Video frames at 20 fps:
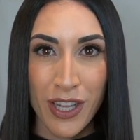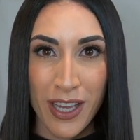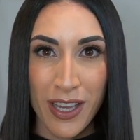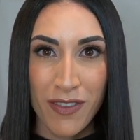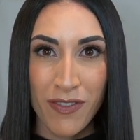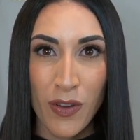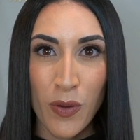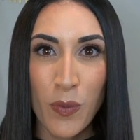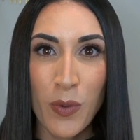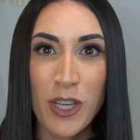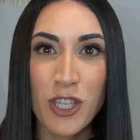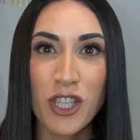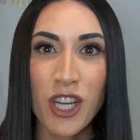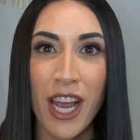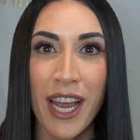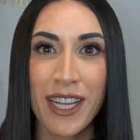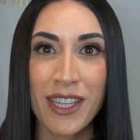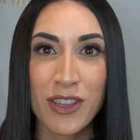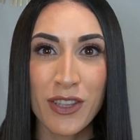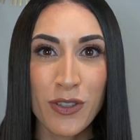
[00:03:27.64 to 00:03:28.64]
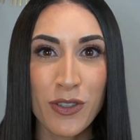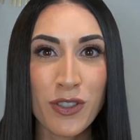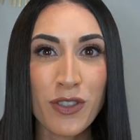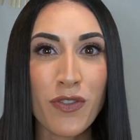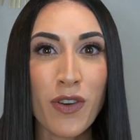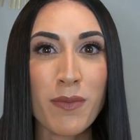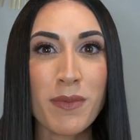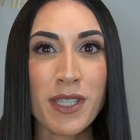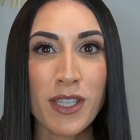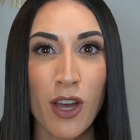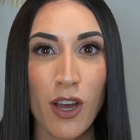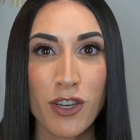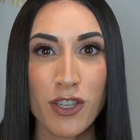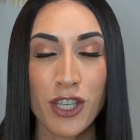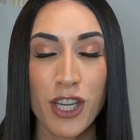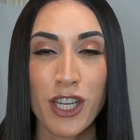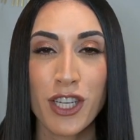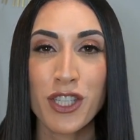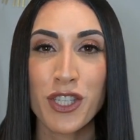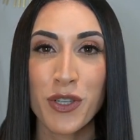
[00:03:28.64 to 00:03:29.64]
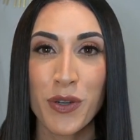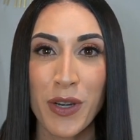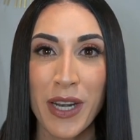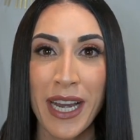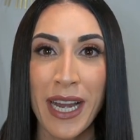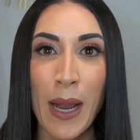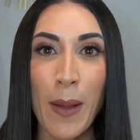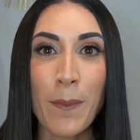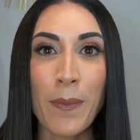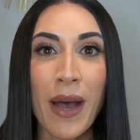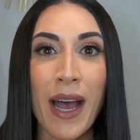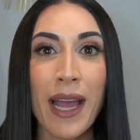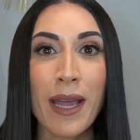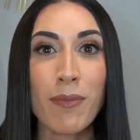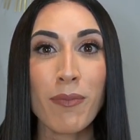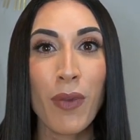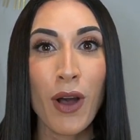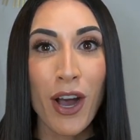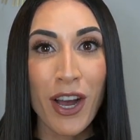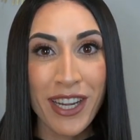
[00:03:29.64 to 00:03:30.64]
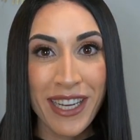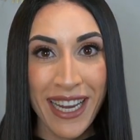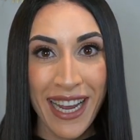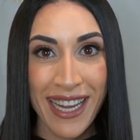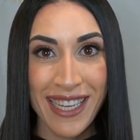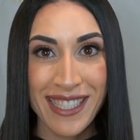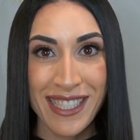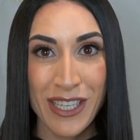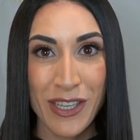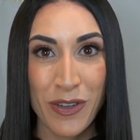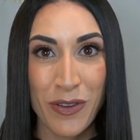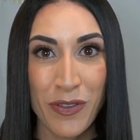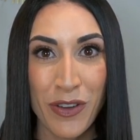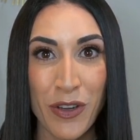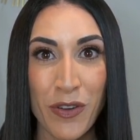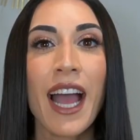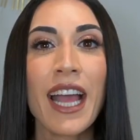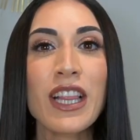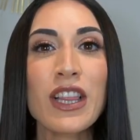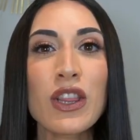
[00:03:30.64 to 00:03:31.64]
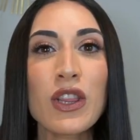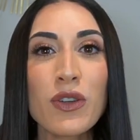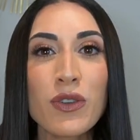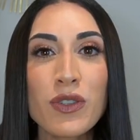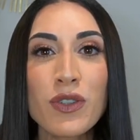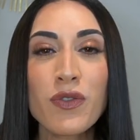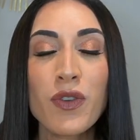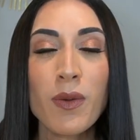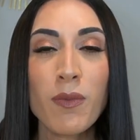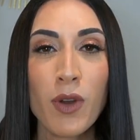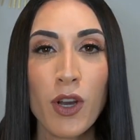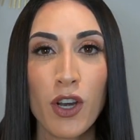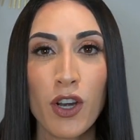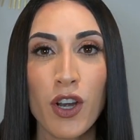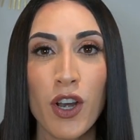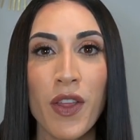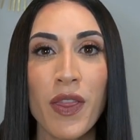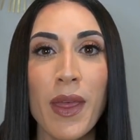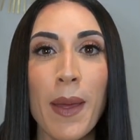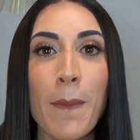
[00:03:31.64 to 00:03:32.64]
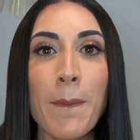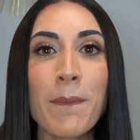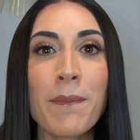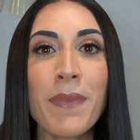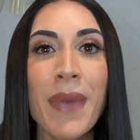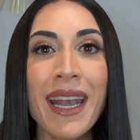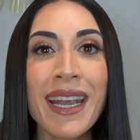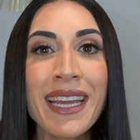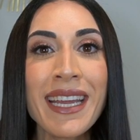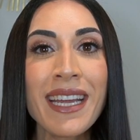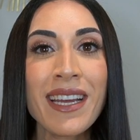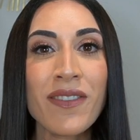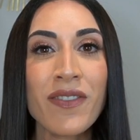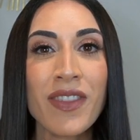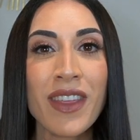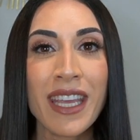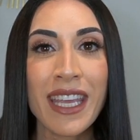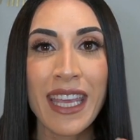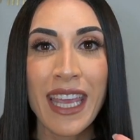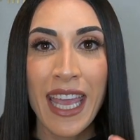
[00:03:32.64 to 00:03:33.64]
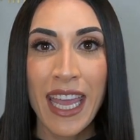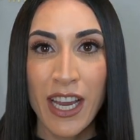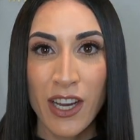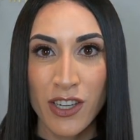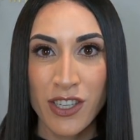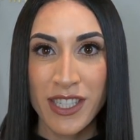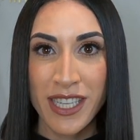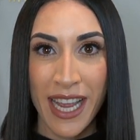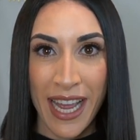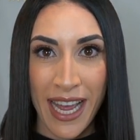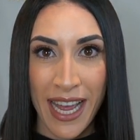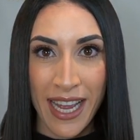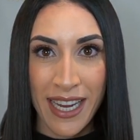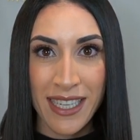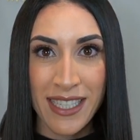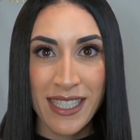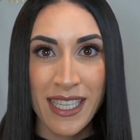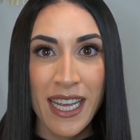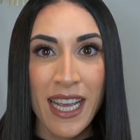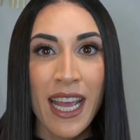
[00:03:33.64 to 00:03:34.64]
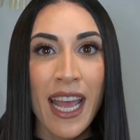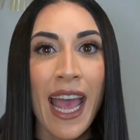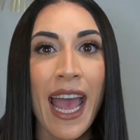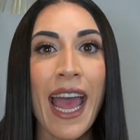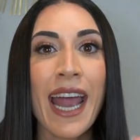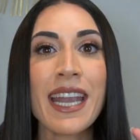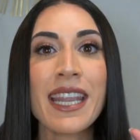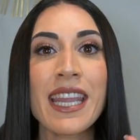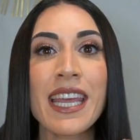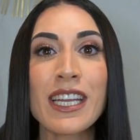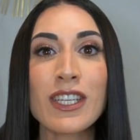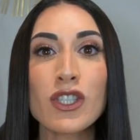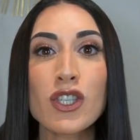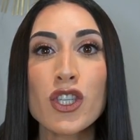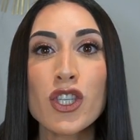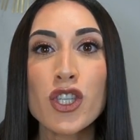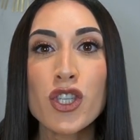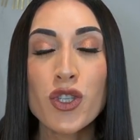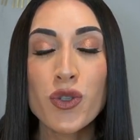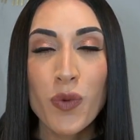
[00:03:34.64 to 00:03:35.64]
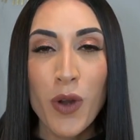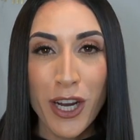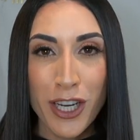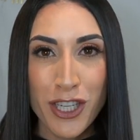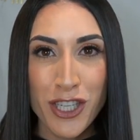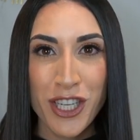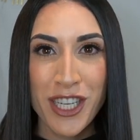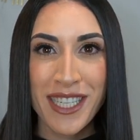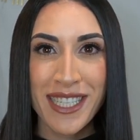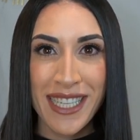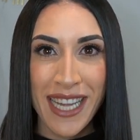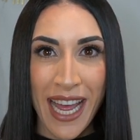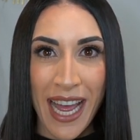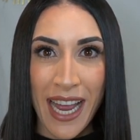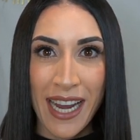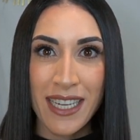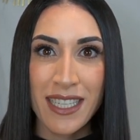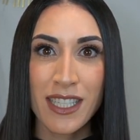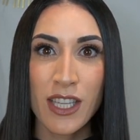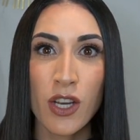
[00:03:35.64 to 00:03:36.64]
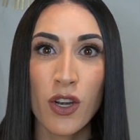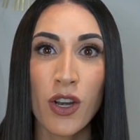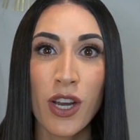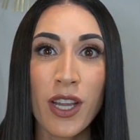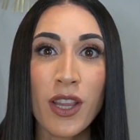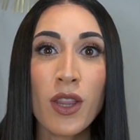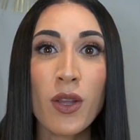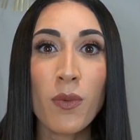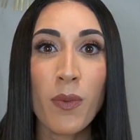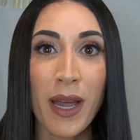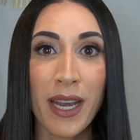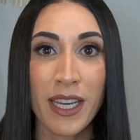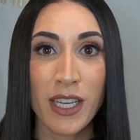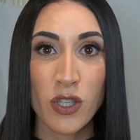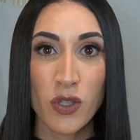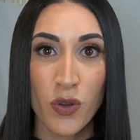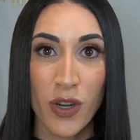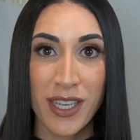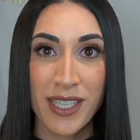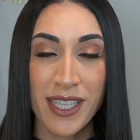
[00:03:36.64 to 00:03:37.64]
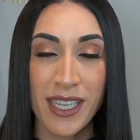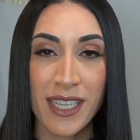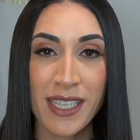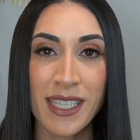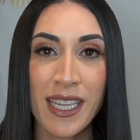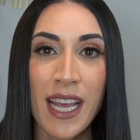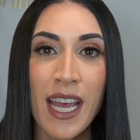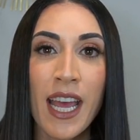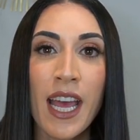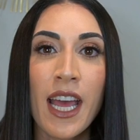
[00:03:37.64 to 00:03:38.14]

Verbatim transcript: of, which I learned from Sasha during my podcast interview, I learned from her that many of the care tags and the instruction tags that are in the wedding dresses